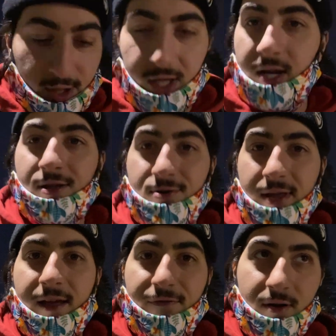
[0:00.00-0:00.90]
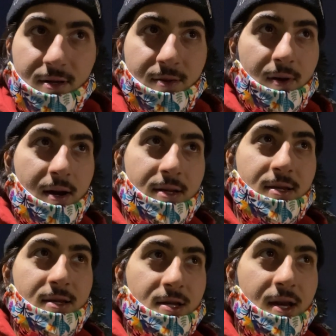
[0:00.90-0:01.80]
it's another day for us, to be
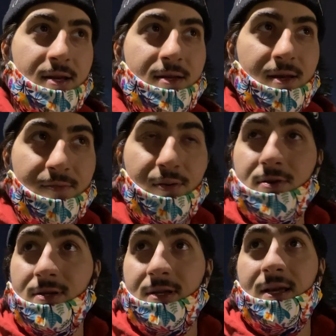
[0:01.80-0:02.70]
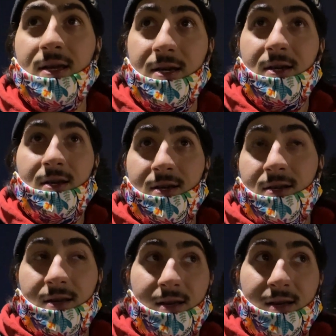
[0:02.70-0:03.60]
honest. It's
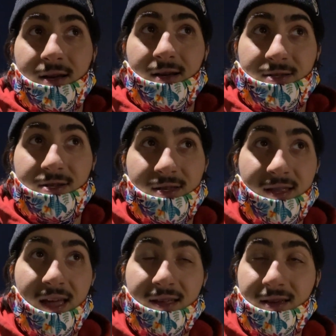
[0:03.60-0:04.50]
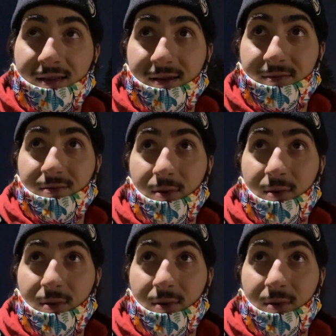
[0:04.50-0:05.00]
just a day to